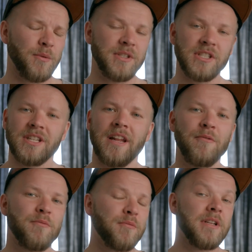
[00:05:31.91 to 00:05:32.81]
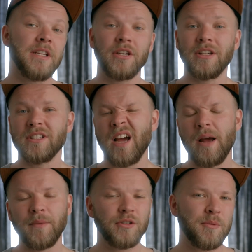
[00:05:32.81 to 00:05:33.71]
We just had a really good
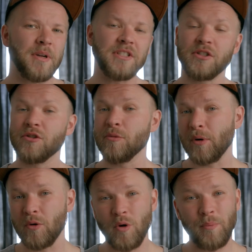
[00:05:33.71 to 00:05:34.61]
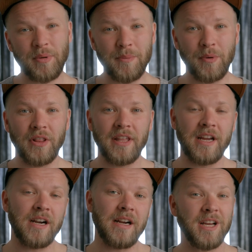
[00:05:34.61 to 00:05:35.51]
time. There was a bunch of super cool people
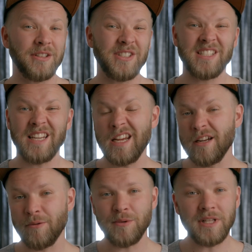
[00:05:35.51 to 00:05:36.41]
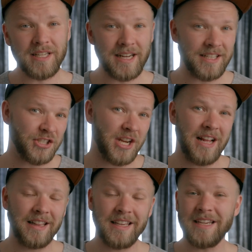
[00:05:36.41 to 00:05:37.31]
there. We got to stay in a really nice
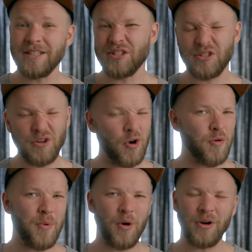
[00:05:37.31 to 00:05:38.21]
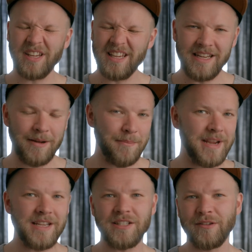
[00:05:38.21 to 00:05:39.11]
chalet, snowboard, eat
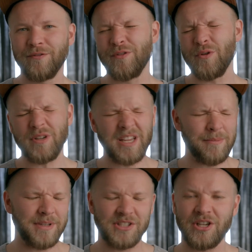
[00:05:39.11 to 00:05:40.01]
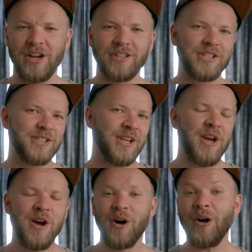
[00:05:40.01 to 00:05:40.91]
amazing food, get massages,
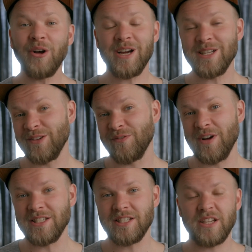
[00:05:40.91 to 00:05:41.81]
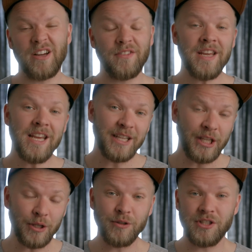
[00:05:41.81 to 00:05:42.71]
all kinds of fun stuff.
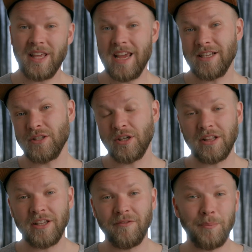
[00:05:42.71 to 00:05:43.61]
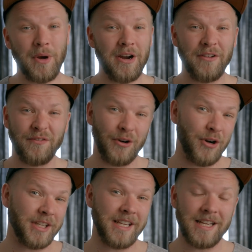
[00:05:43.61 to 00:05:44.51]
Huge thanks to Cliff Bar for
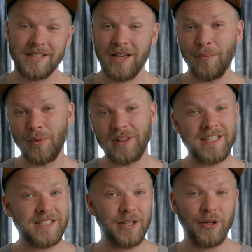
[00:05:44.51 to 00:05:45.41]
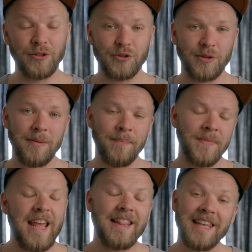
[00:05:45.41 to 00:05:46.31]
hooking us up with this little trip.
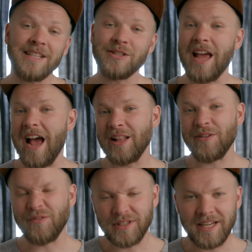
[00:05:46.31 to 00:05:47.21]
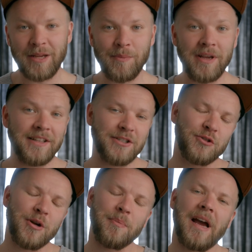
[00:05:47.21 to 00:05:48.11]
And thanks to Alan for taking me on this
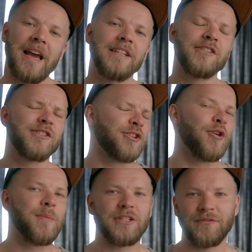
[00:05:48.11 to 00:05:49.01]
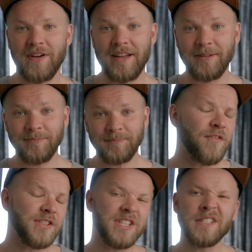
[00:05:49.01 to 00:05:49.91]
trip. I had so much fun.
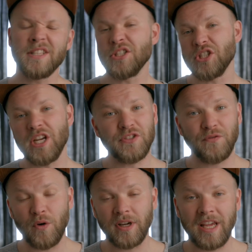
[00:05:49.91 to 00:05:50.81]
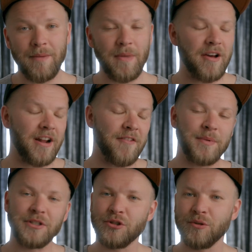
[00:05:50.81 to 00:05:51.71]
Ever since the GH4 came out, I've
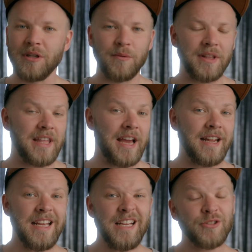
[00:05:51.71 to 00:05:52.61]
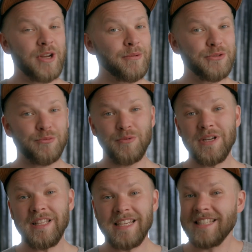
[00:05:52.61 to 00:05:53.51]
been shooting with that. So I was
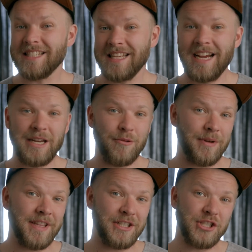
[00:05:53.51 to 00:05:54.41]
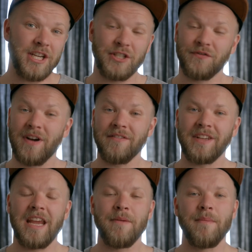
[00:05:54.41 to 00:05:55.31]
really excited when the GH5
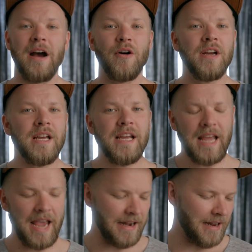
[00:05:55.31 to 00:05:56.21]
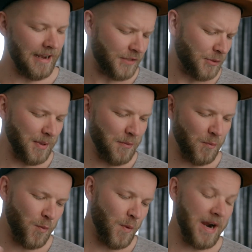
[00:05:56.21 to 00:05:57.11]
came out. And I've just
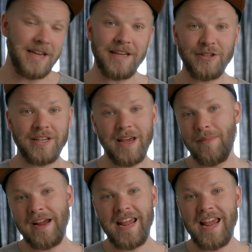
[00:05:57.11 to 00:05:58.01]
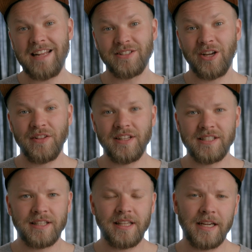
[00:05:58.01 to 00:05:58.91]
been waiting to get my hands on
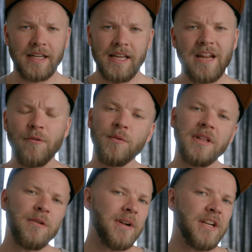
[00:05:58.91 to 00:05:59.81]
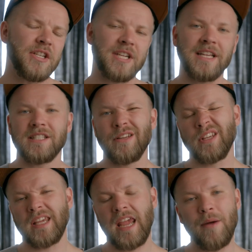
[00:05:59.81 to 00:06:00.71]
this thing. And I really wanted to test out
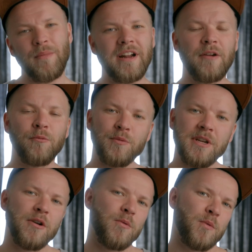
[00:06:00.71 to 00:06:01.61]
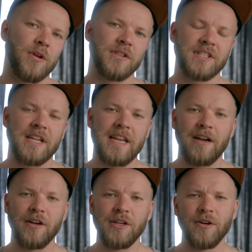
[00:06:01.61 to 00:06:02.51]
the camera in a real world
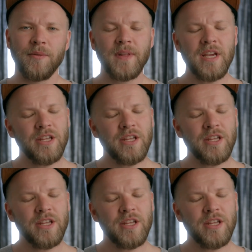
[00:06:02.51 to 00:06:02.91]
scenario.